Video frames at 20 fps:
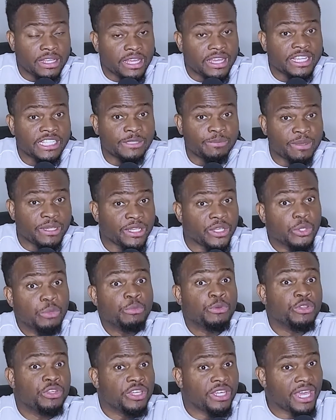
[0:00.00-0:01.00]
it's been
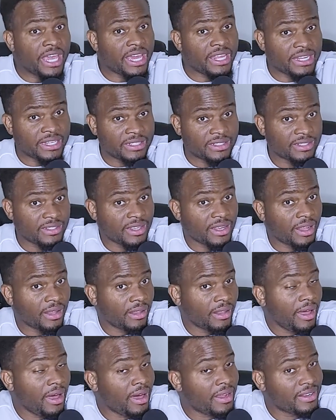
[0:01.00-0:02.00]
communicated a
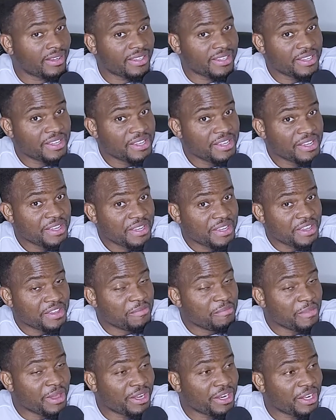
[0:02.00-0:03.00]
lot
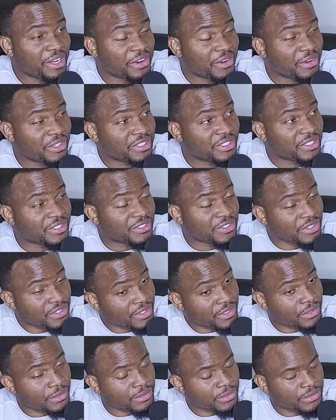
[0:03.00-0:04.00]
in many Christian
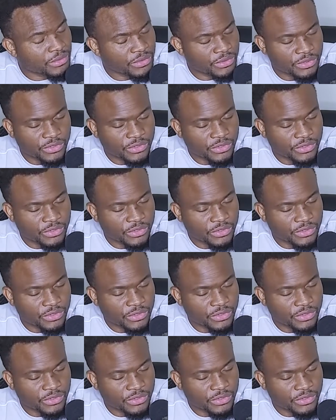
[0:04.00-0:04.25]
circles.